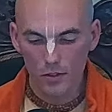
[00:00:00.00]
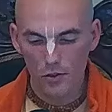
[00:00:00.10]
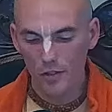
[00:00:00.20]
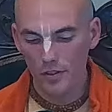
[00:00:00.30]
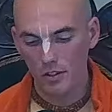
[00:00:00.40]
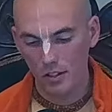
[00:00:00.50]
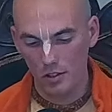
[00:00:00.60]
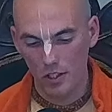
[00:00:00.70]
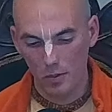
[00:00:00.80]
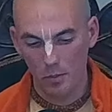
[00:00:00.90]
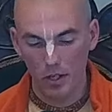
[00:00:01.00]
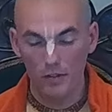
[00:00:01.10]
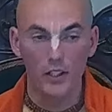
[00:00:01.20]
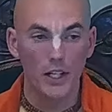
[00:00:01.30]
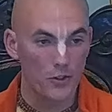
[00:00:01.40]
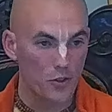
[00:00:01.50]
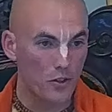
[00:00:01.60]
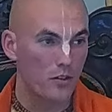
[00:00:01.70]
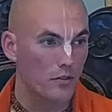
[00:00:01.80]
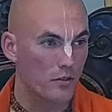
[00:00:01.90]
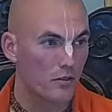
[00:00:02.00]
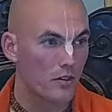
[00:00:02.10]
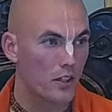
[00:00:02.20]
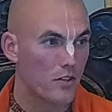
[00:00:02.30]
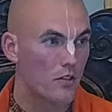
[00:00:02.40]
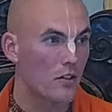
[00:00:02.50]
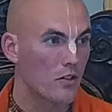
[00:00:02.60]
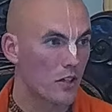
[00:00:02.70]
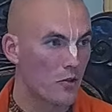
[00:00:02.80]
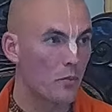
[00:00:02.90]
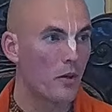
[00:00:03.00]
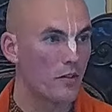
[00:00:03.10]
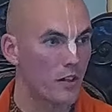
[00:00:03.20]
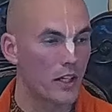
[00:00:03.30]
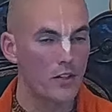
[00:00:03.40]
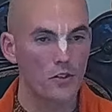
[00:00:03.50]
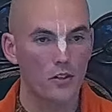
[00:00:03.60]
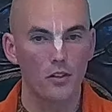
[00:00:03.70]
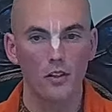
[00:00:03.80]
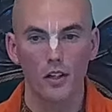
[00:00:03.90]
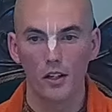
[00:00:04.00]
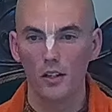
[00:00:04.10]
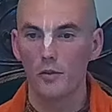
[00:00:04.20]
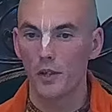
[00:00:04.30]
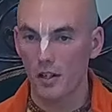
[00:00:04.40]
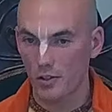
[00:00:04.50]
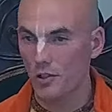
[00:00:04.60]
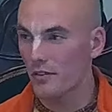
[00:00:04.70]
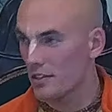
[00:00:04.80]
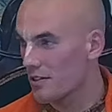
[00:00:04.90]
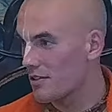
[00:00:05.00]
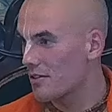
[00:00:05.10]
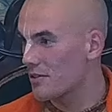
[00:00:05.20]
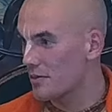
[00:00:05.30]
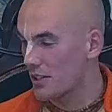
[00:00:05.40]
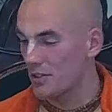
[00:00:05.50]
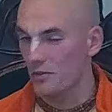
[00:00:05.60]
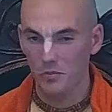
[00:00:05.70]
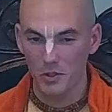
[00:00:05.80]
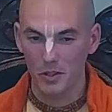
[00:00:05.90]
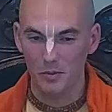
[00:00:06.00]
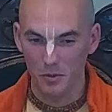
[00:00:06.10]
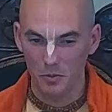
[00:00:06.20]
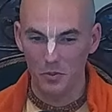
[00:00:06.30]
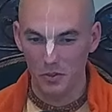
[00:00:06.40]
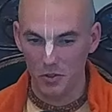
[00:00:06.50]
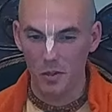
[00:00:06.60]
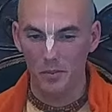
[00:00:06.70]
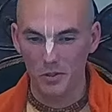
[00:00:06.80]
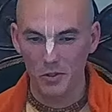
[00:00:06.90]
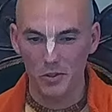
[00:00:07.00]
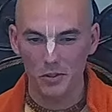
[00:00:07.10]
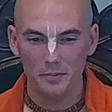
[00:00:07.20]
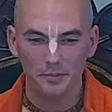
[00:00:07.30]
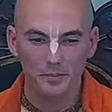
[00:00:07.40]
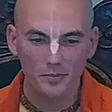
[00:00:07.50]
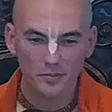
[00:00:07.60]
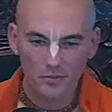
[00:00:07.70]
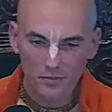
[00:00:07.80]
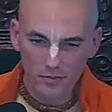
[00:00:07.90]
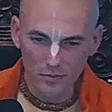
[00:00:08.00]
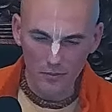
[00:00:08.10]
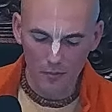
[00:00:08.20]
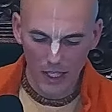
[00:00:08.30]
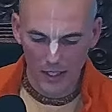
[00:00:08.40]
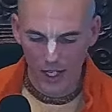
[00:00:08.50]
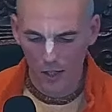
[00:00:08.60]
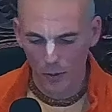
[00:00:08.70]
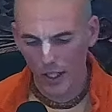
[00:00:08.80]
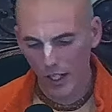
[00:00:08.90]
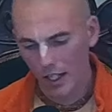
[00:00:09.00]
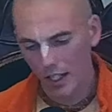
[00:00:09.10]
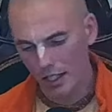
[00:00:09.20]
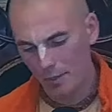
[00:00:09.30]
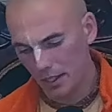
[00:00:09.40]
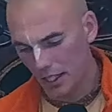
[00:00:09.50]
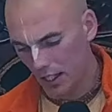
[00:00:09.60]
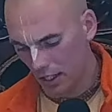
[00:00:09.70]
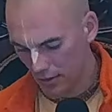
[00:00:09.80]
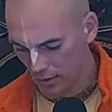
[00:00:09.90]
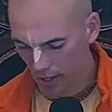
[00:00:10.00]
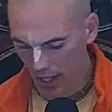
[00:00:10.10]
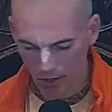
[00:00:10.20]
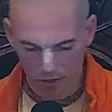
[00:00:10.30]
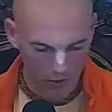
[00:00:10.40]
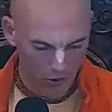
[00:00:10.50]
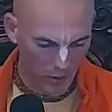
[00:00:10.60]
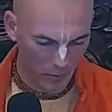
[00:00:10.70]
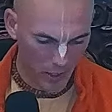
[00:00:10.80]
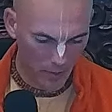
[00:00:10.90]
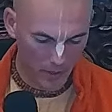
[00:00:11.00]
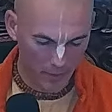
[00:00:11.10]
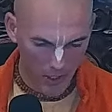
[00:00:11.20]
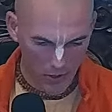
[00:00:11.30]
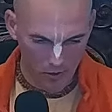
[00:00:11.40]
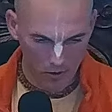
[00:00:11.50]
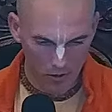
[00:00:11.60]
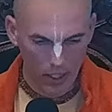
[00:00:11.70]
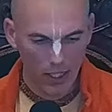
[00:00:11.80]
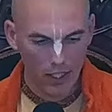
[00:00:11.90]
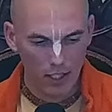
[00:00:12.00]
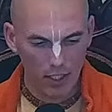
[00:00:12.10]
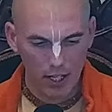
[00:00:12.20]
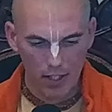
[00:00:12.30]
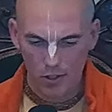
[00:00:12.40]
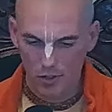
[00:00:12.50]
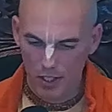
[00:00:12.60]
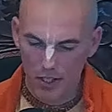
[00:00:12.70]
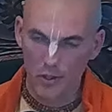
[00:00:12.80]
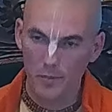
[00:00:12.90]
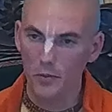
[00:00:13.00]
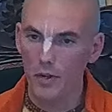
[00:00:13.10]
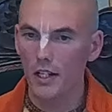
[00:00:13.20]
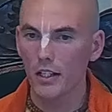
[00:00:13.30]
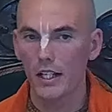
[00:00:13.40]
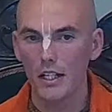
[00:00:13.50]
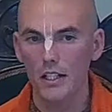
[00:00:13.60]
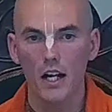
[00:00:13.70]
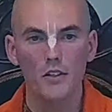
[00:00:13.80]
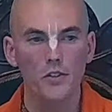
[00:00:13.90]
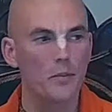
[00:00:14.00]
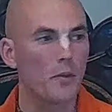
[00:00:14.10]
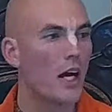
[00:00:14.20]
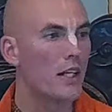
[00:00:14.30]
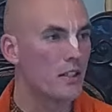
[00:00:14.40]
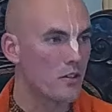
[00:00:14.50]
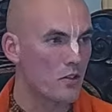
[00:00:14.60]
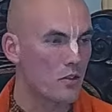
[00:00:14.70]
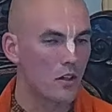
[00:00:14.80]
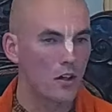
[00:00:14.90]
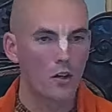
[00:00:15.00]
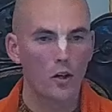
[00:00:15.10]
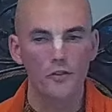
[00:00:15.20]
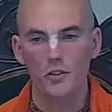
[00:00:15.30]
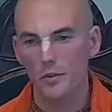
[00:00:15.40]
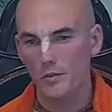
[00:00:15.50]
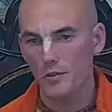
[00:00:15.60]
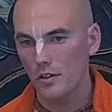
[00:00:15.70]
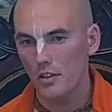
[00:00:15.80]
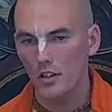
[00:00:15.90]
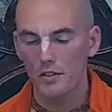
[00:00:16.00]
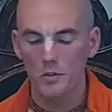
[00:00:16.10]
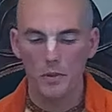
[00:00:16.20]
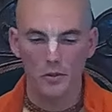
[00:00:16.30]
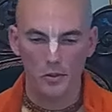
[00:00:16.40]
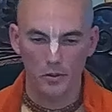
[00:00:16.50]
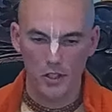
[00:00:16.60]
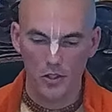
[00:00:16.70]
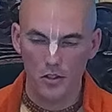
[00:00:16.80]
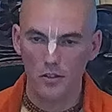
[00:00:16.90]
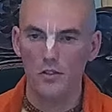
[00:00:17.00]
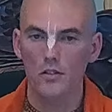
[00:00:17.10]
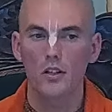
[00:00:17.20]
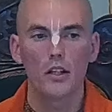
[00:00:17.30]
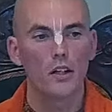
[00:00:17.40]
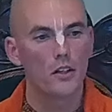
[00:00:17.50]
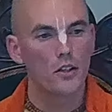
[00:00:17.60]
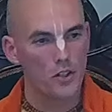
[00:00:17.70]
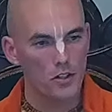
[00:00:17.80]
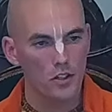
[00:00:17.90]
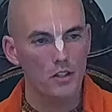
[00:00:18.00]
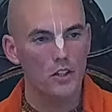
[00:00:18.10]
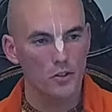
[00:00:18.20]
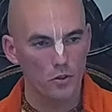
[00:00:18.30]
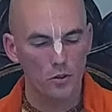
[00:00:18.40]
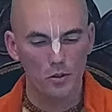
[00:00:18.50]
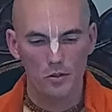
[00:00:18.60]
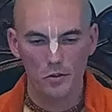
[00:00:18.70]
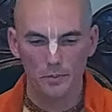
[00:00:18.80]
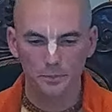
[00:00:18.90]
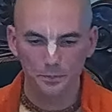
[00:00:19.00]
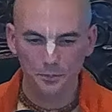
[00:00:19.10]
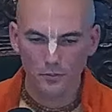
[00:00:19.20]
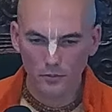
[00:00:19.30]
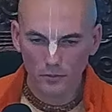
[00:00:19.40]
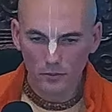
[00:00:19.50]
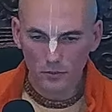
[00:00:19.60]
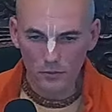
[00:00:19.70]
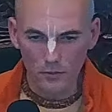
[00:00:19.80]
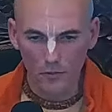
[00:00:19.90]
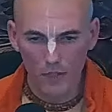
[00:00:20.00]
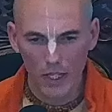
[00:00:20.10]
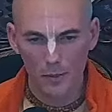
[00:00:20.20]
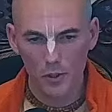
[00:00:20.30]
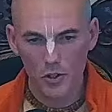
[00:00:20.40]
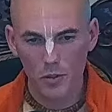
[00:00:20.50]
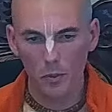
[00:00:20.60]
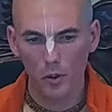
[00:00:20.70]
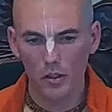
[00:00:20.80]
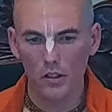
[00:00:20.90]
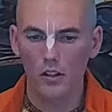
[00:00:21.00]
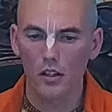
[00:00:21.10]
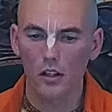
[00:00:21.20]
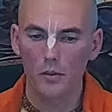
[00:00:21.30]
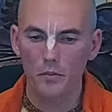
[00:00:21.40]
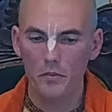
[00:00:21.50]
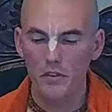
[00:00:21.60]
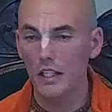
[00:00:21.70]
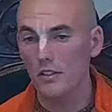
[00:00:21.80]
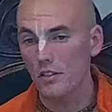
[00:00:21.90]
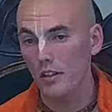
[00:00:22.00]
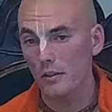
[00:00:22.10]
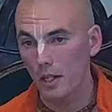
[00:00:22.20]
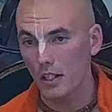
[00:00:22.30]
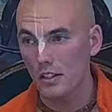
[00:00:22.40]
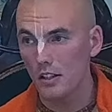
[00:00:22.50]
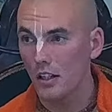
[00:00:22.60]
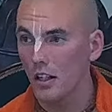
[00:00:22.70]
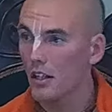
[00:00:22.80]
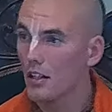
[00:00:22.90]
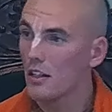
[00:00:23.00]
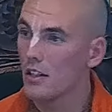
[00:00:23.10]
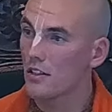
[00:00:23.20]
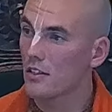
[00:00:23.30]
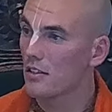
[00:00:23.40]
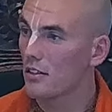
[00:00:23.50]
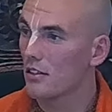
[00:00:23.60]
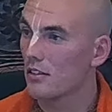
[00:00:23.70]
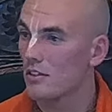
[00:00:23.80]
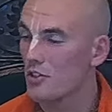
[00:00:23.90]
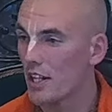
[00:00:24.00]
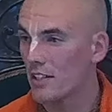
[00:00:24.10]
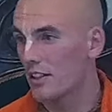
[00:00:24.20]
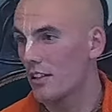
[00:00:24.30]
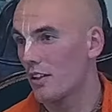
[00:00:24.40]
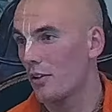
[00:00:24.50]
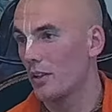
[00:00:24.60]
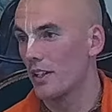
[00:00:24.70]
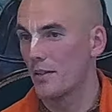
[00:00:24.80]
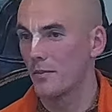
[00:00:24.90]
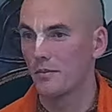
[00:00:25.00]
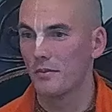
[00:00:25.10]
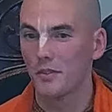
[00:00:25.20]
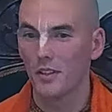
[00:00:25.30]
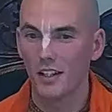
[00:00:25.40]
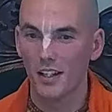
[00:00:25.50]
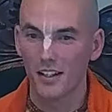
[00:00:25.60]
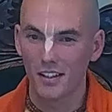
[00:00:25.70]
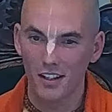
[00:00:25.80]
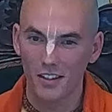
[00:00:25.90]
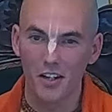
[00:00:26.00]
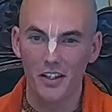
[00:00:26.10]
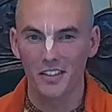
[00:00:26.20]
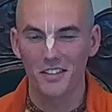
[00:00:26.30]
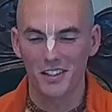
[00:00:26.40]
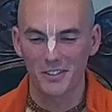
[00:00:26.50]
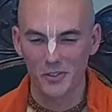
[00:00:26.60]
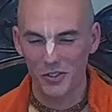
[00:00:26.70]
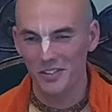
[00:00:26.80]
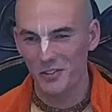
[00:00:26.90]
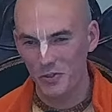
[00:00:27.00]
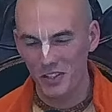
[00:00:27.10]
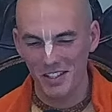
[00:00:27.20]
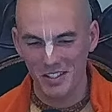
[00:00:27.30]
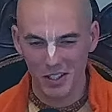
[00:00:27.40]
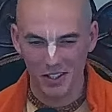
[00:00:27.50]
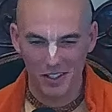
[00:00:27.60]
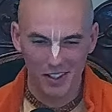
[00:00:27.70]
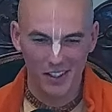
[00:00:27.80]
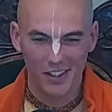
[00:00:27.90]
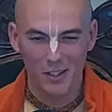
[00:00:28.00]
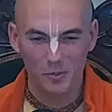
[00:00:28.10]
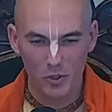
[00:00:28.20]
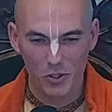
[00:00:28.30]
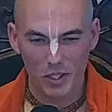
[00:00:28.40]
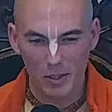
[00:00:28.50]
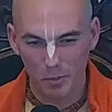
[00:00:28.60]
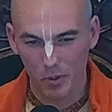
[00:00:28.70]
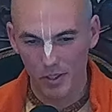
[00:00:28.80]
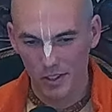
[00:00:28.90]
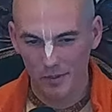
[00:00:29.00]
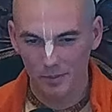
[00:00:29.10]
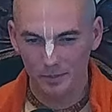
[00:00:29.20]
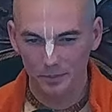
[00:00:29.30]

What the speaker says: service is a part of our nature. It's a central part of our nature. We are servants. This is our position. And now, in the beginning stages, as Srila Prabhupada mentions, that service has to be regulated under some guidance of scripture and spiritual teachers, shiksha, diksha, gurus. And the most important thing in sadhana bhakti is chanting the holy name and harikatha. Those are two things that are most important,